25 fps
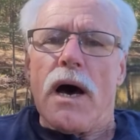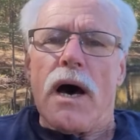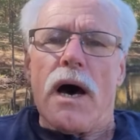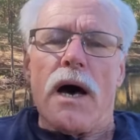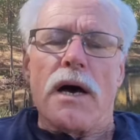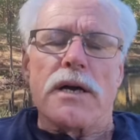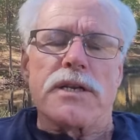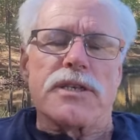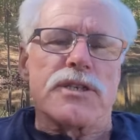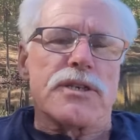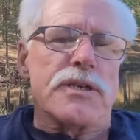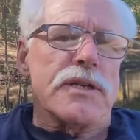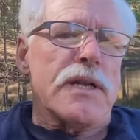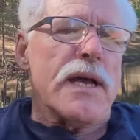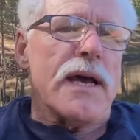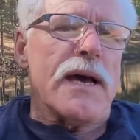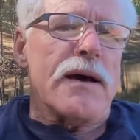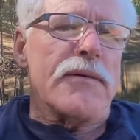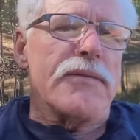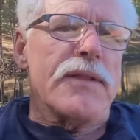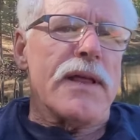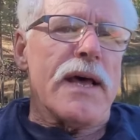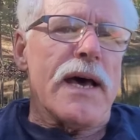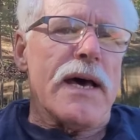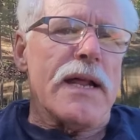I should
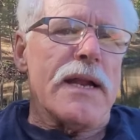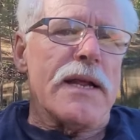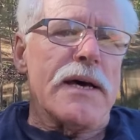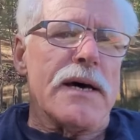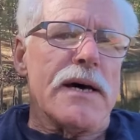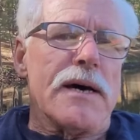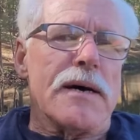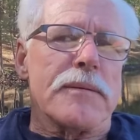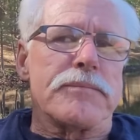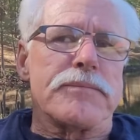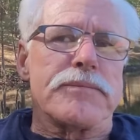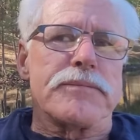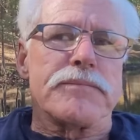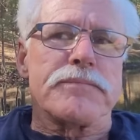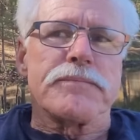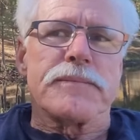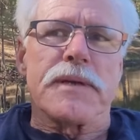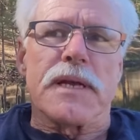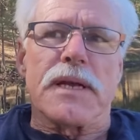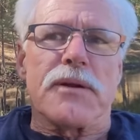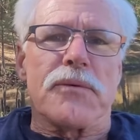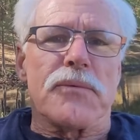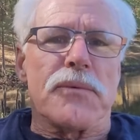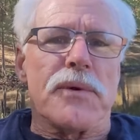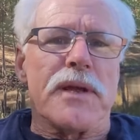have that up
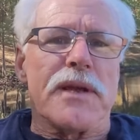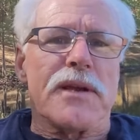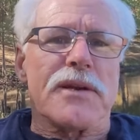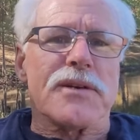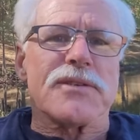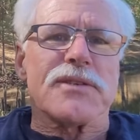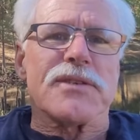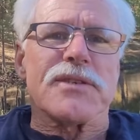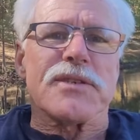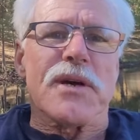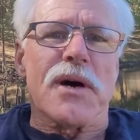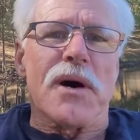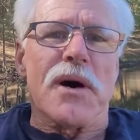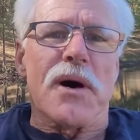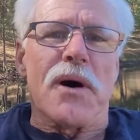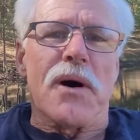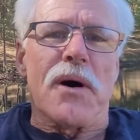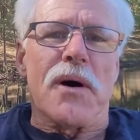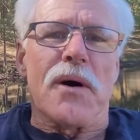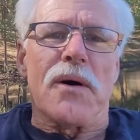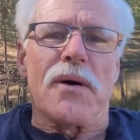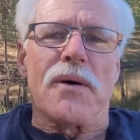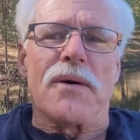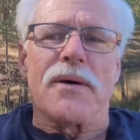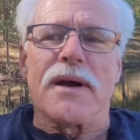in a week or
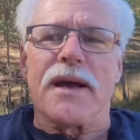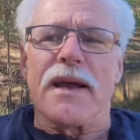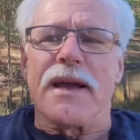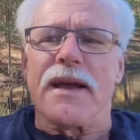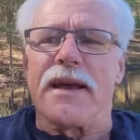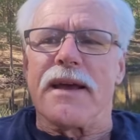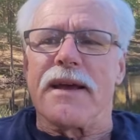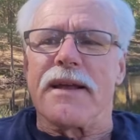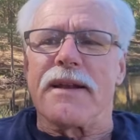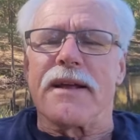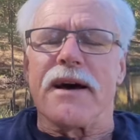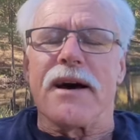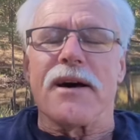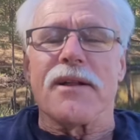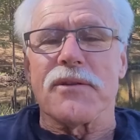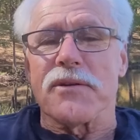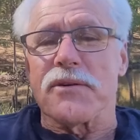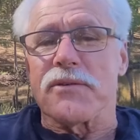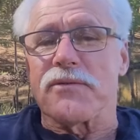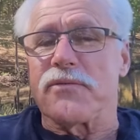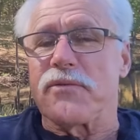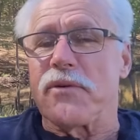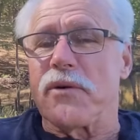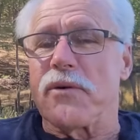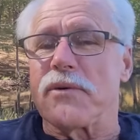so. And I'll
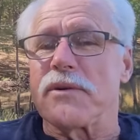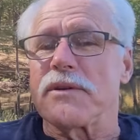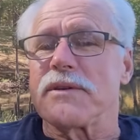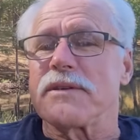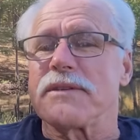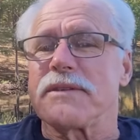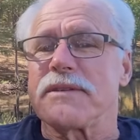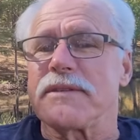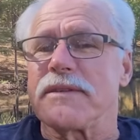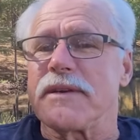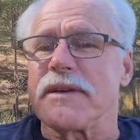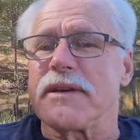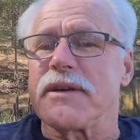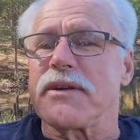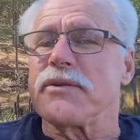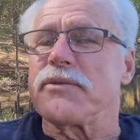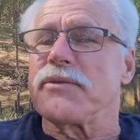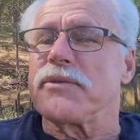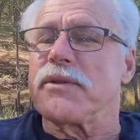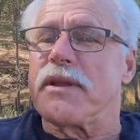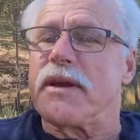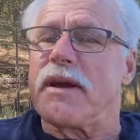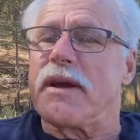look forward to seeing you